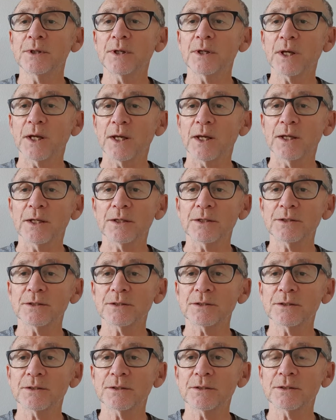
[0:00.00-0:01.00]
and
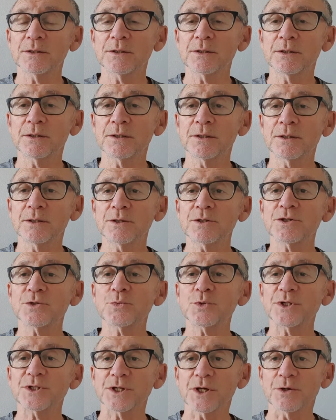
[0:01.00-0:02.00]
the
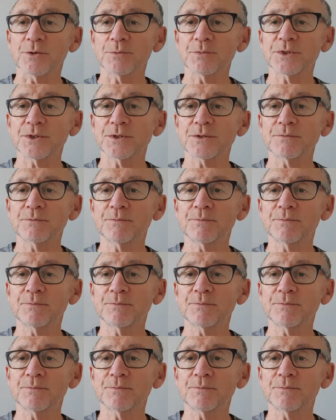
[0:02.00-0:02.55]
Swiss Alps.